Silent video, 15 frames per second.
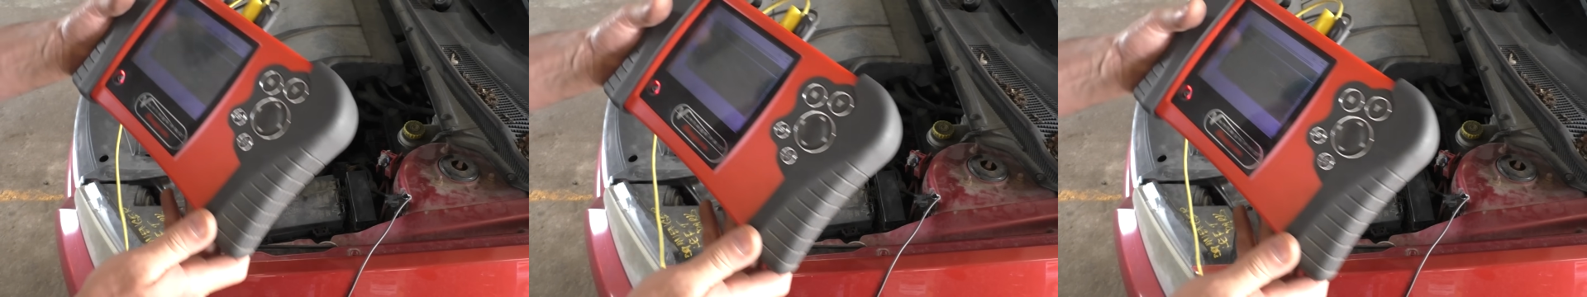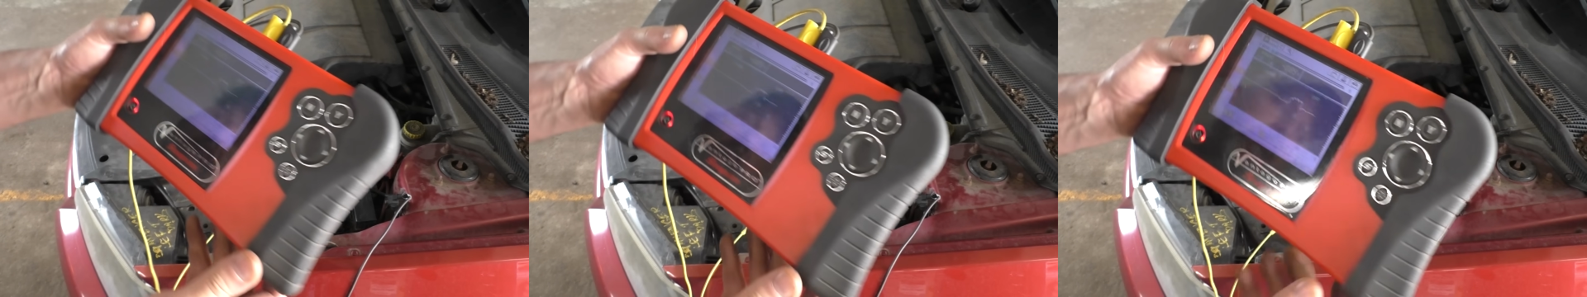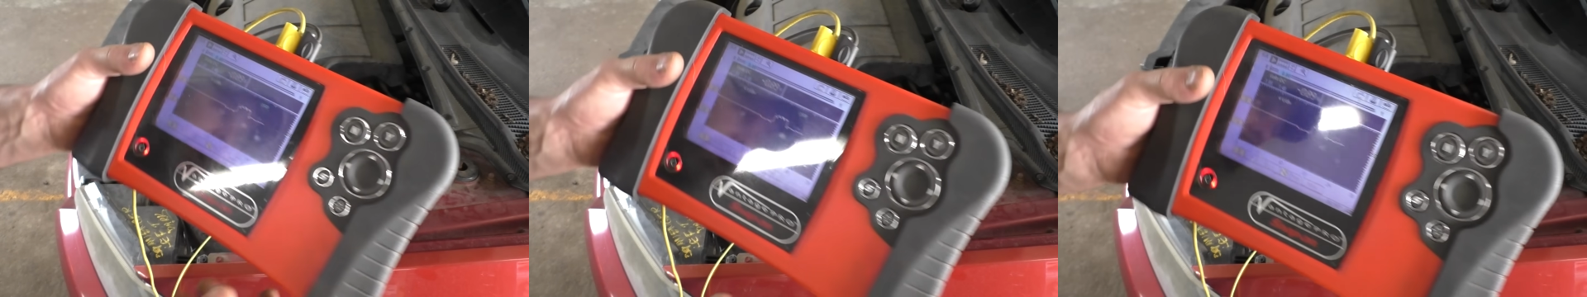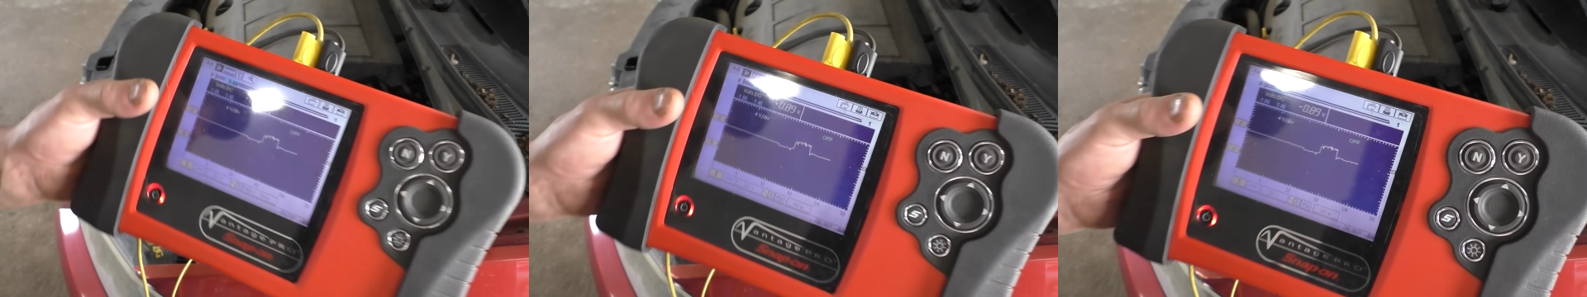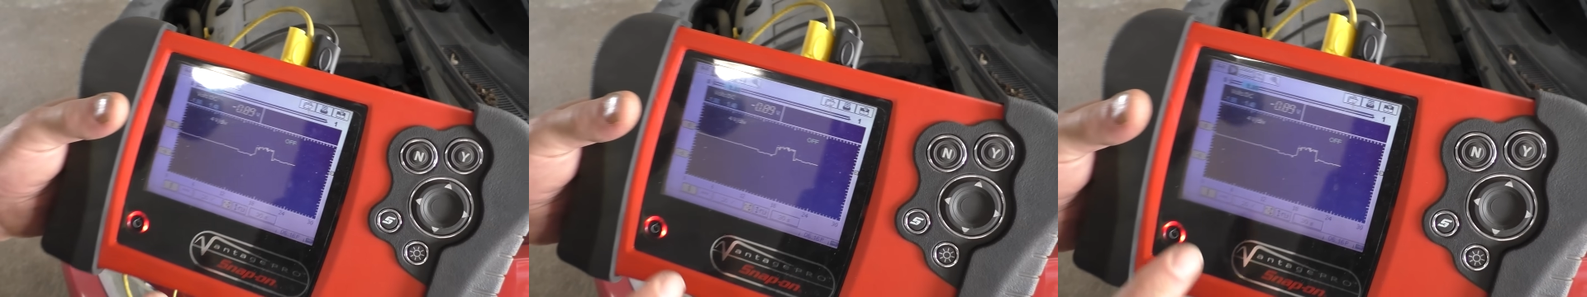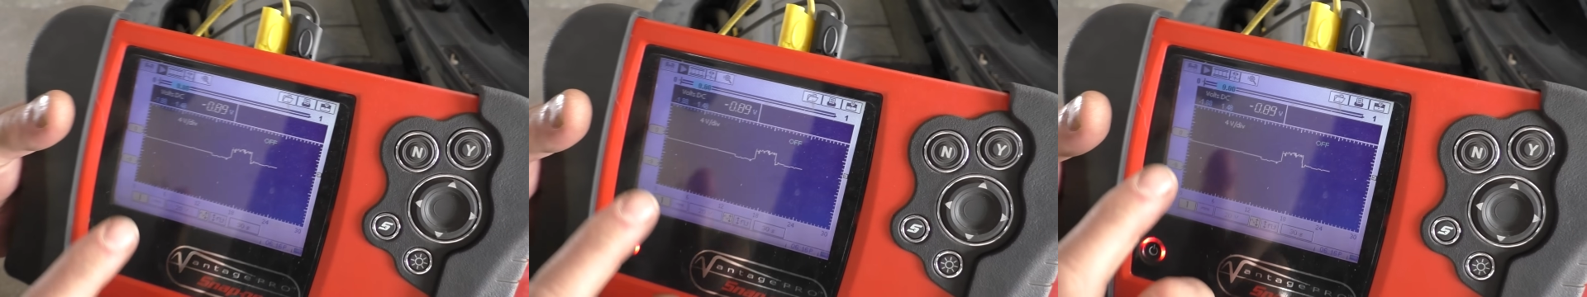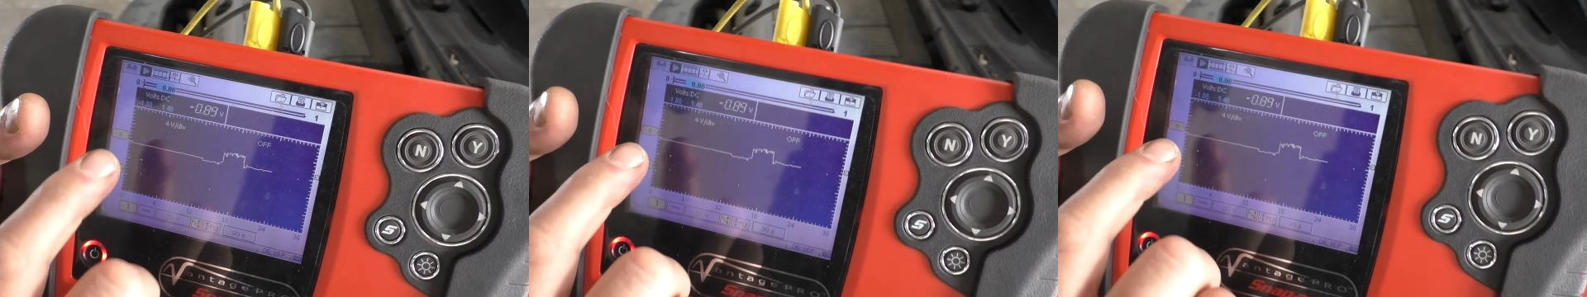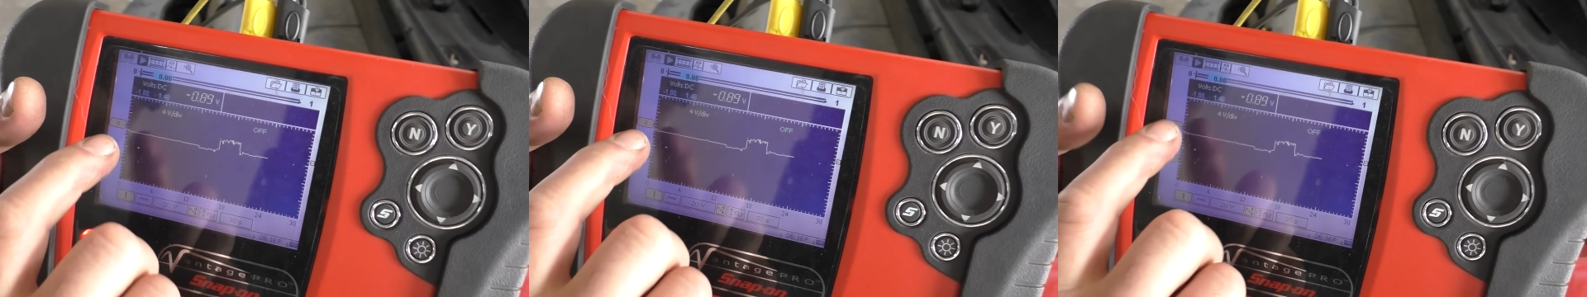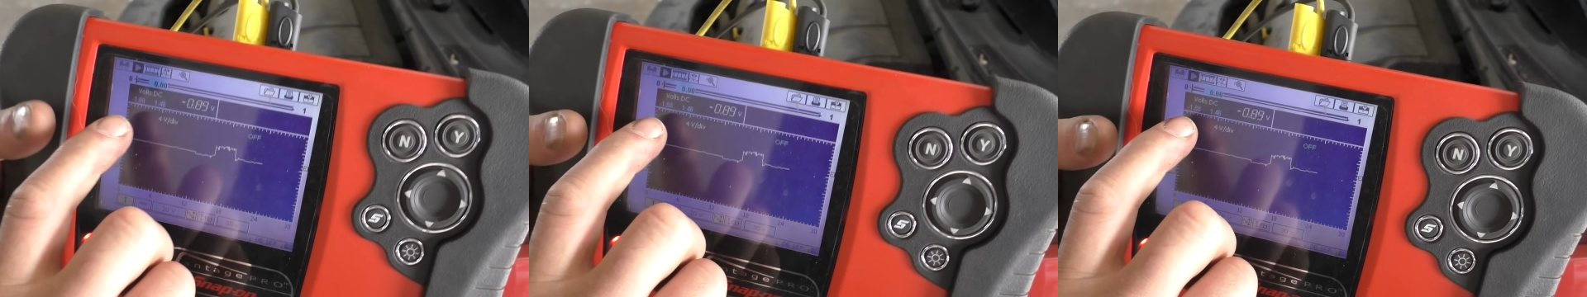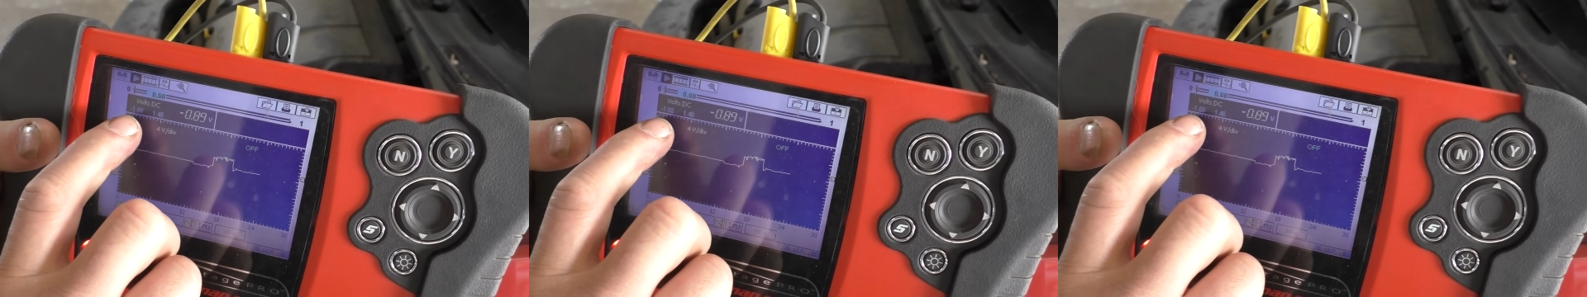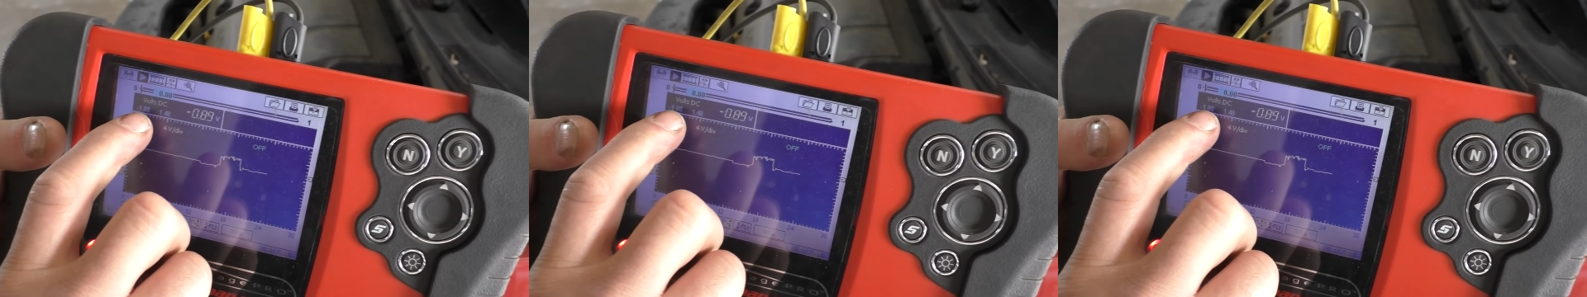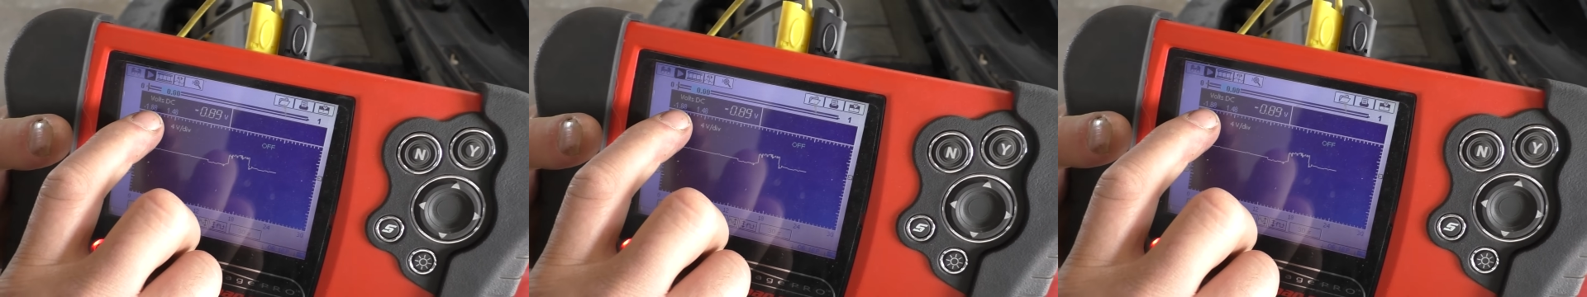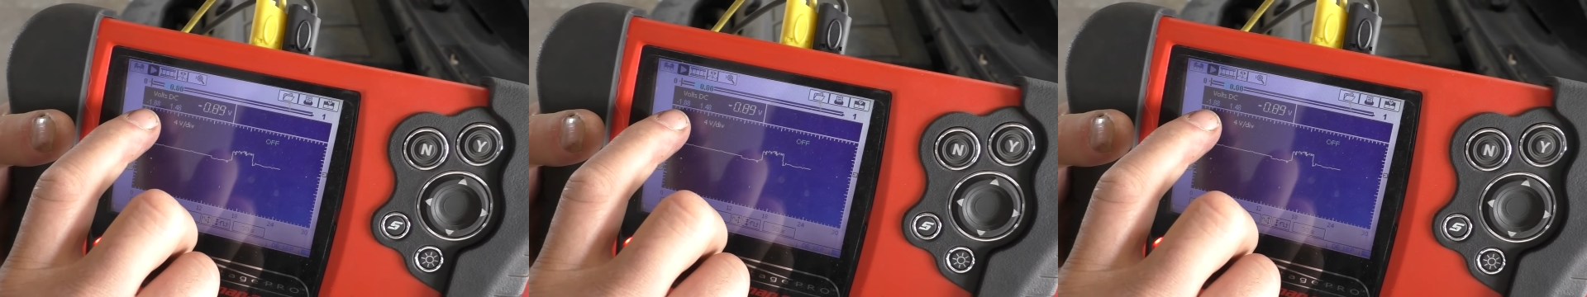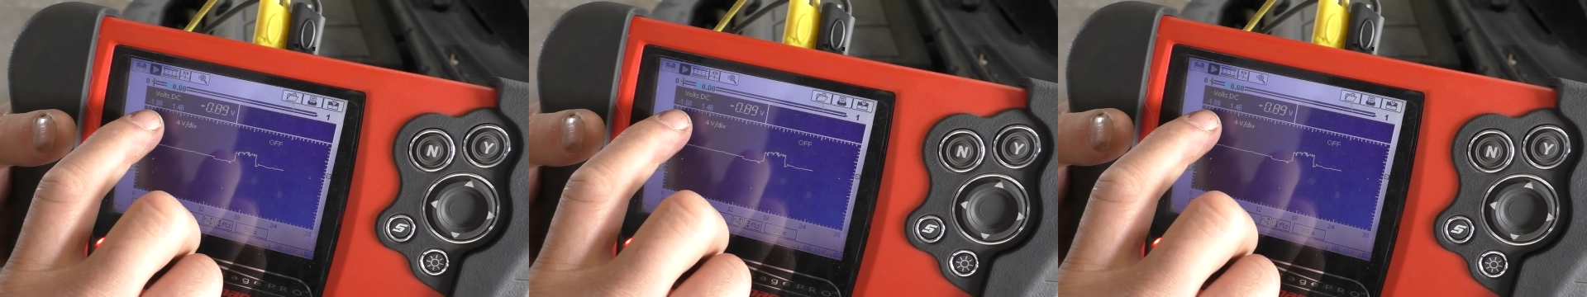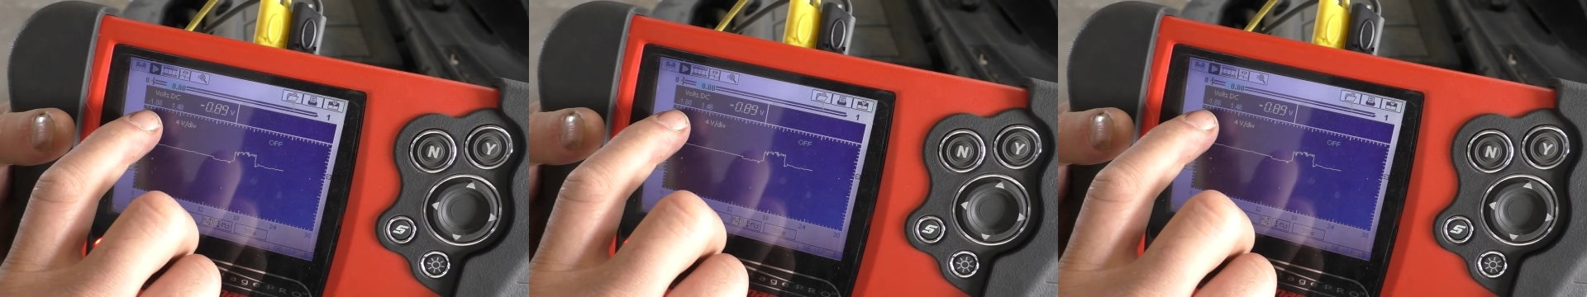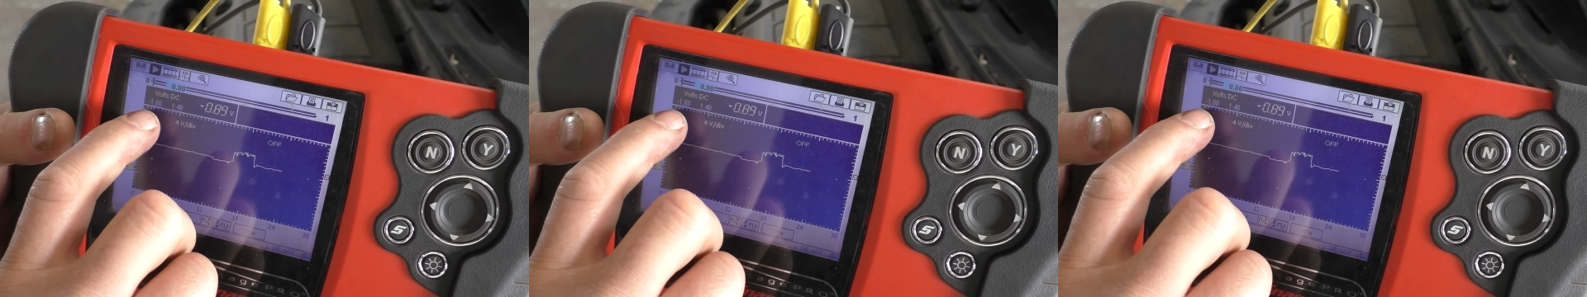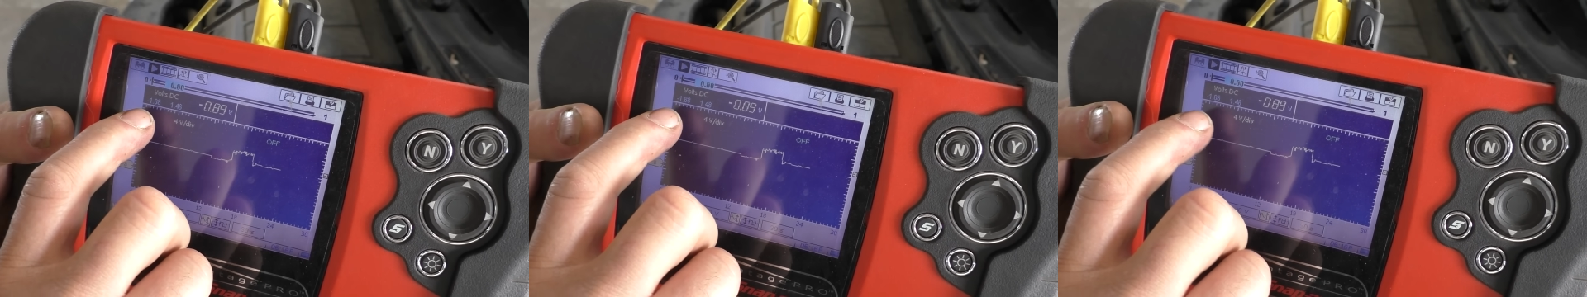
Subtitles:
No face is visible, so there are no lips to read.